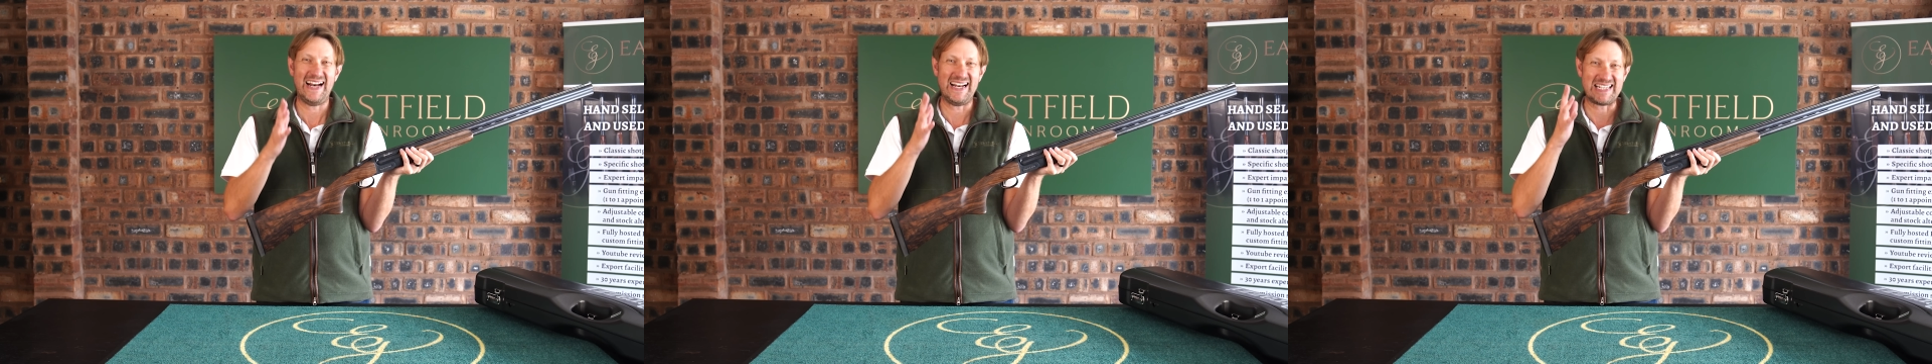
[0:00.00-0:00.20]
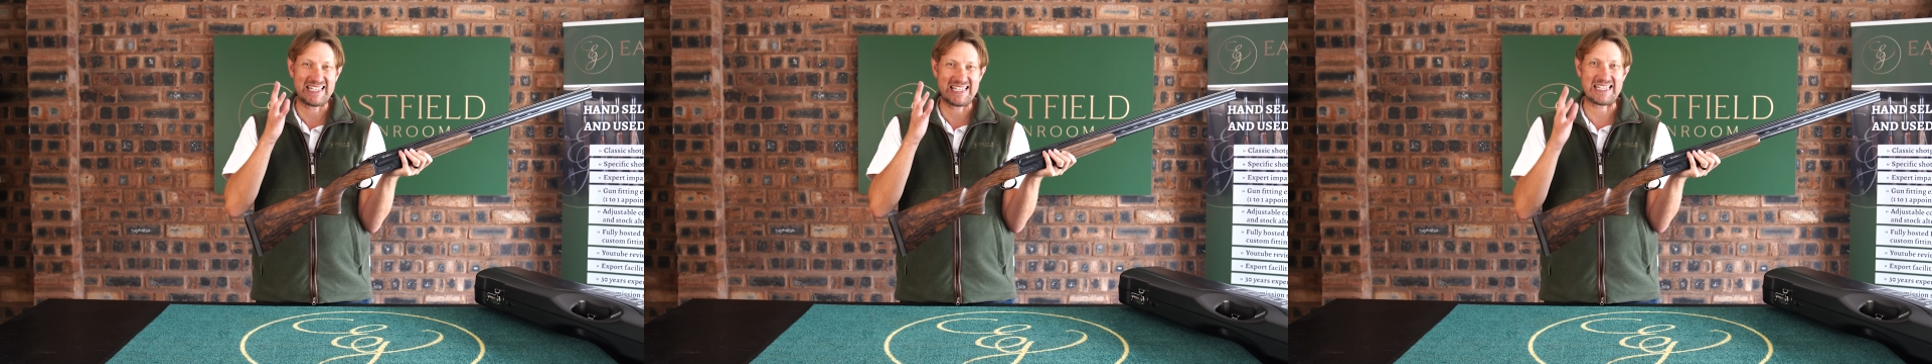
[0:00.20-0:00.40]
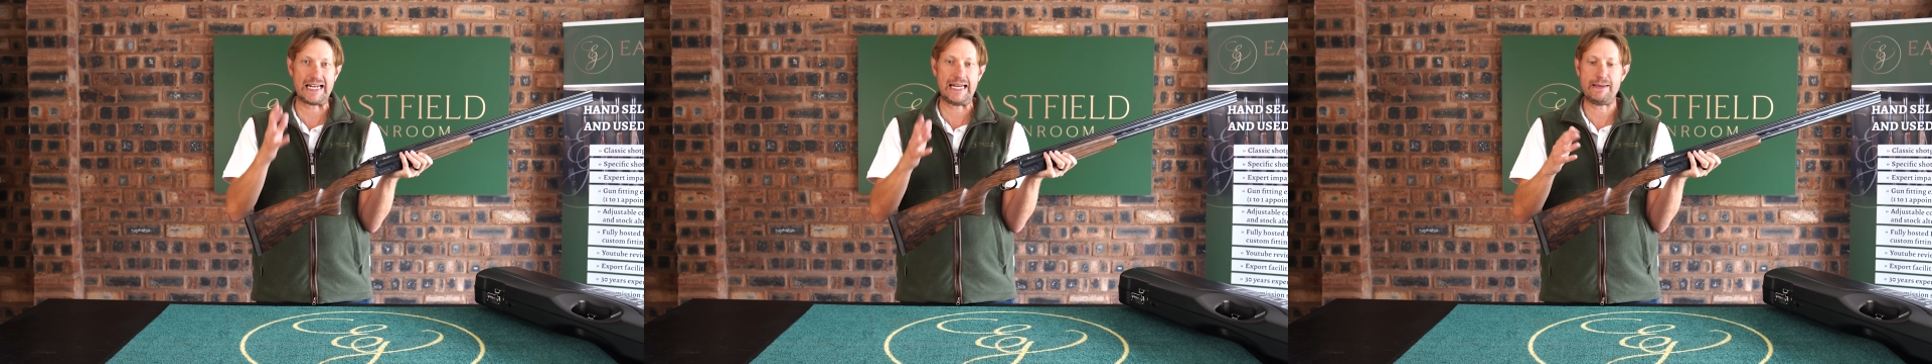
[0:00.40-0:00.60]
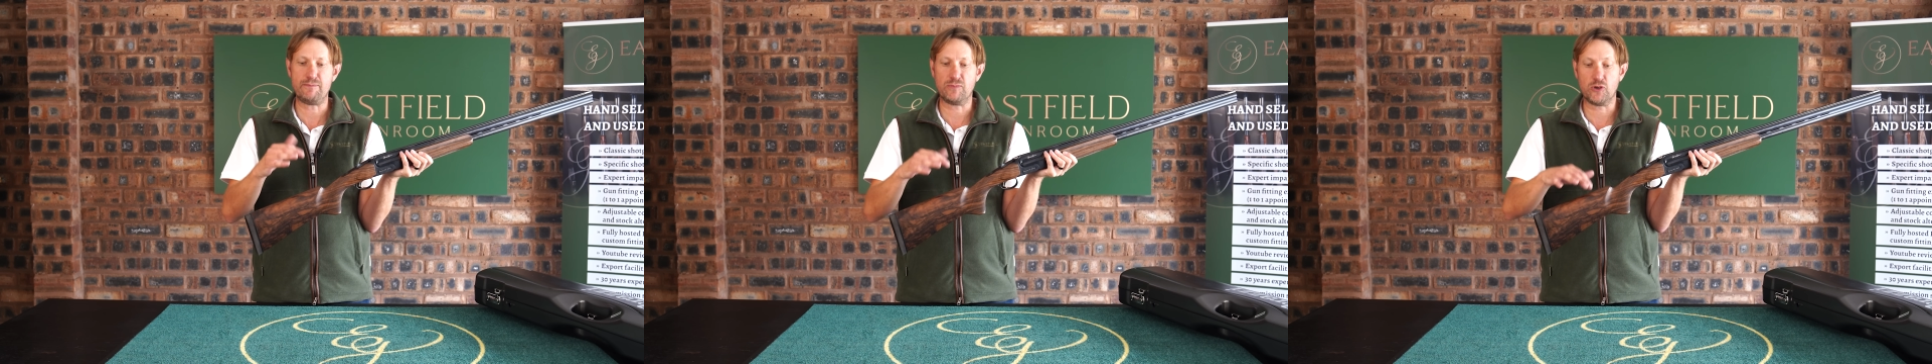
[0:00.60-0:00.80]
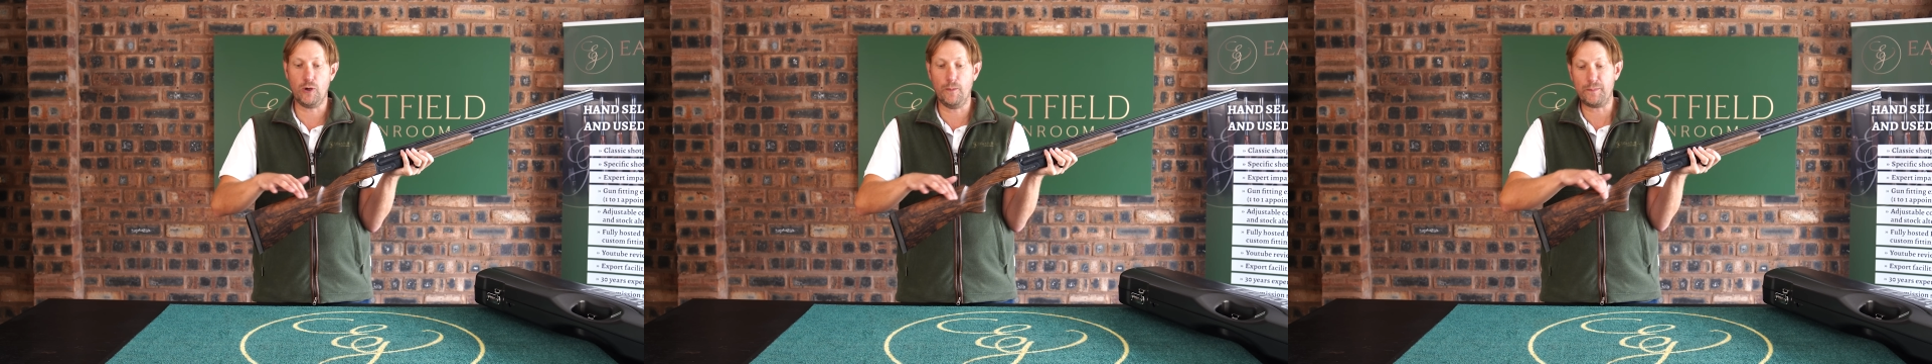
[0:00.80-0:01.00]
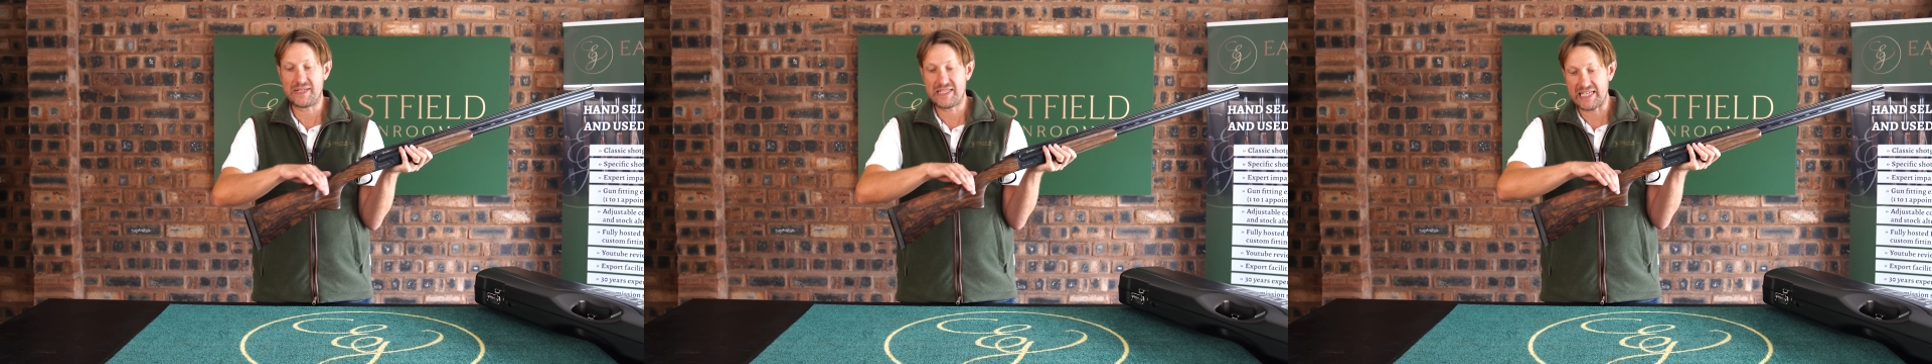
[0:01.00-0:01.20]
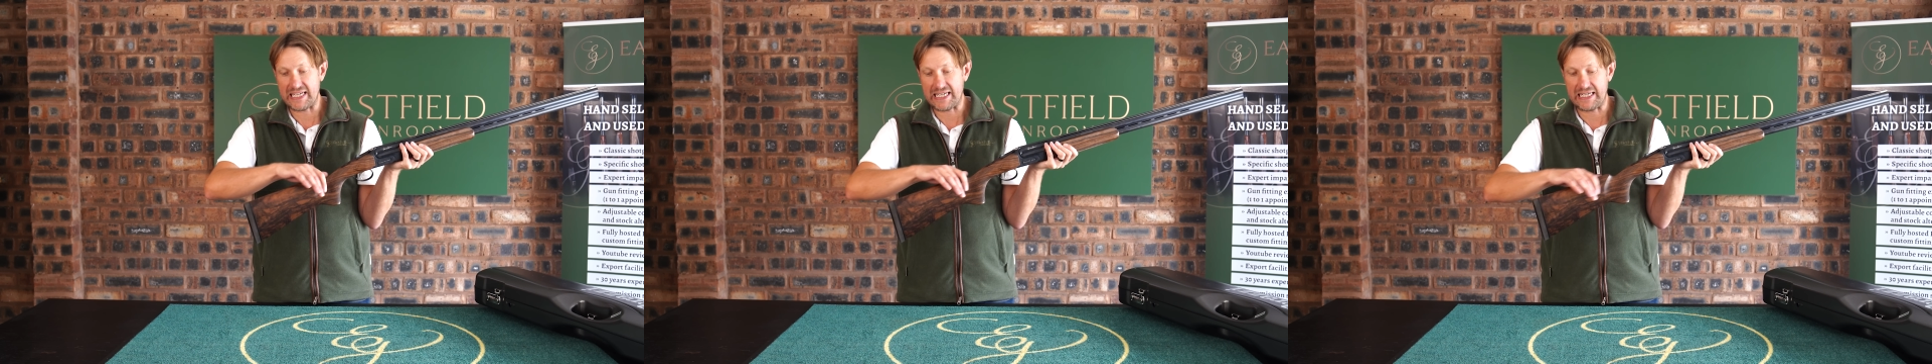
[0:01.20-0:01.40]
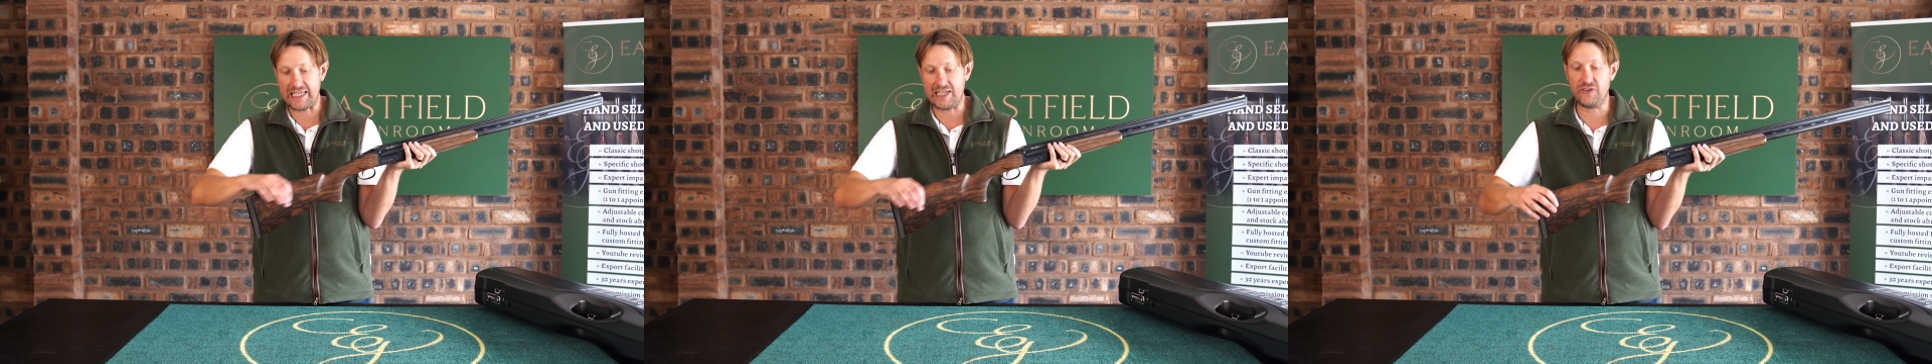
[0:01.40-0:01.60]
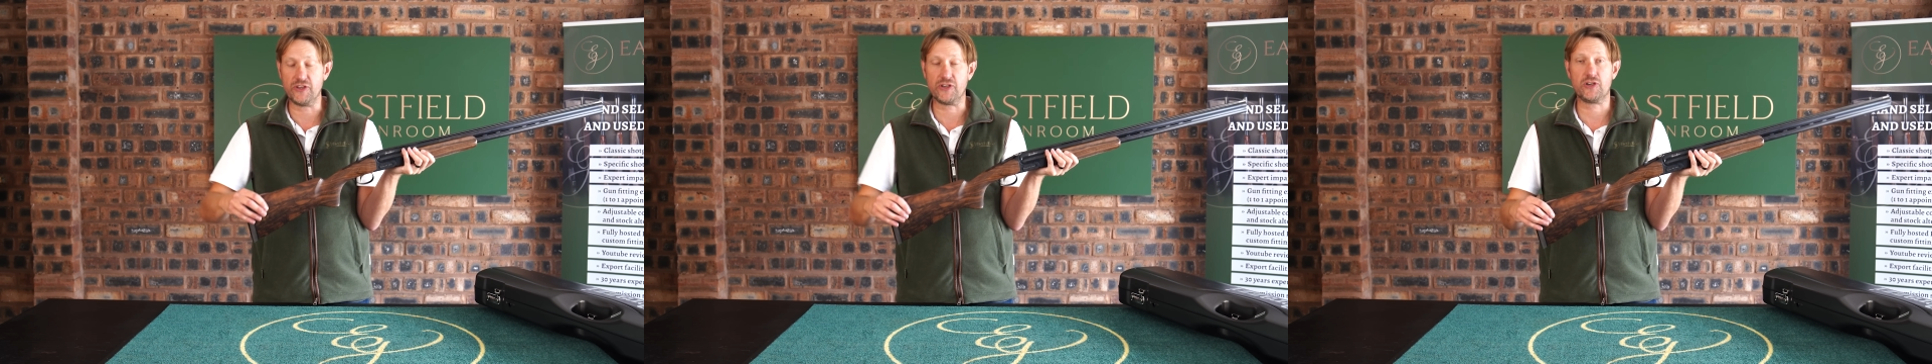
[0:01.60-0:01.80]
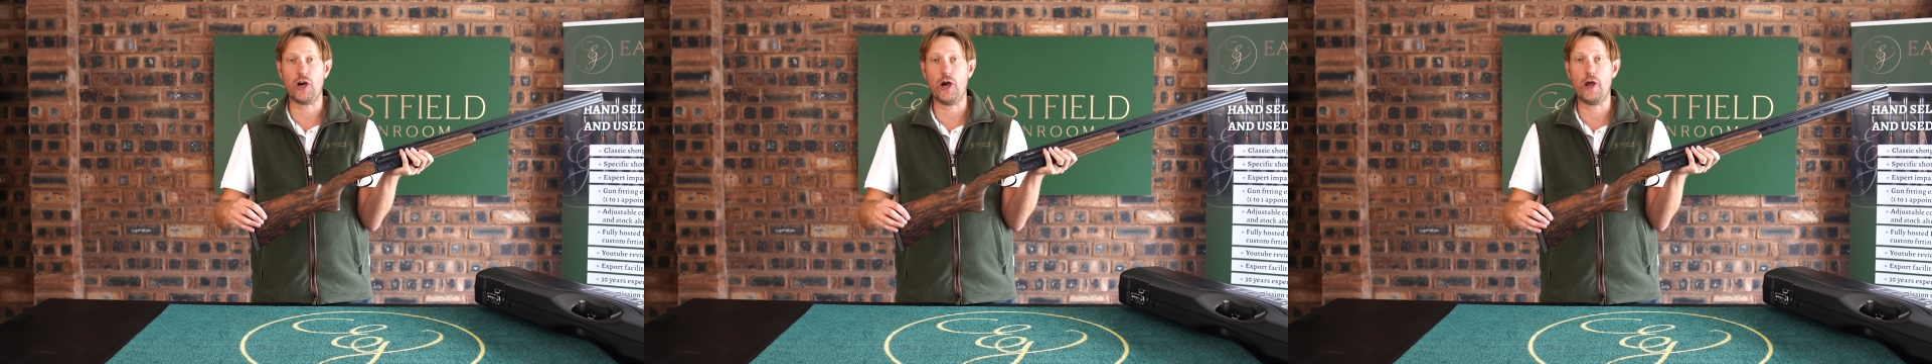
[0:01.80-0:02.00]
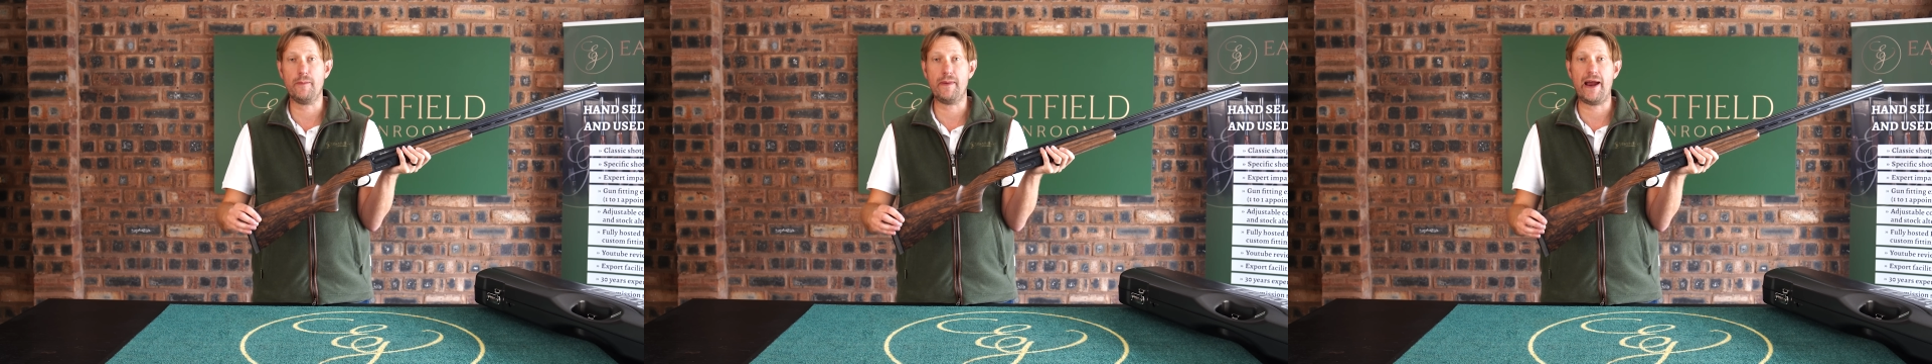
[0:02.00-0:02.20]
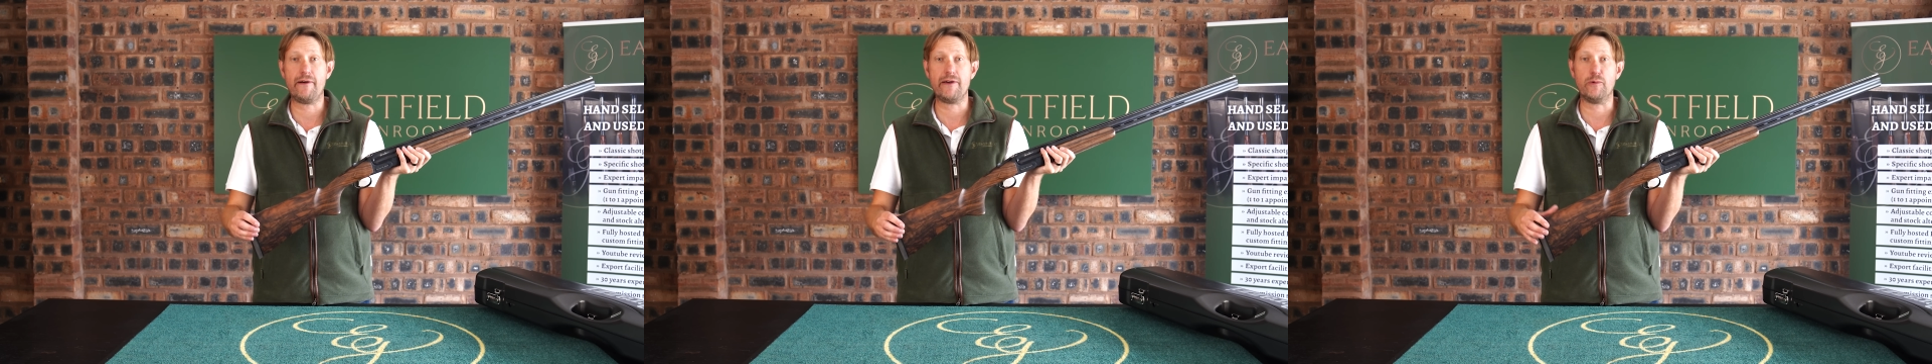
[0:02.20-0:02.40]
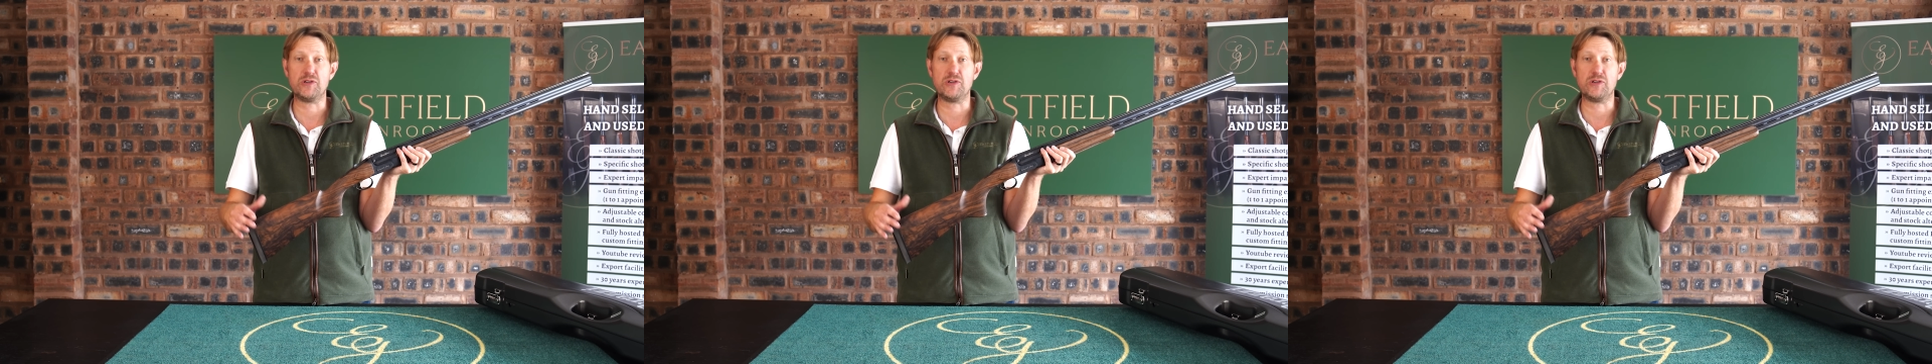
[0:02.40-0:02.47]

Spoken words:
slim gun, particularly in the comb area,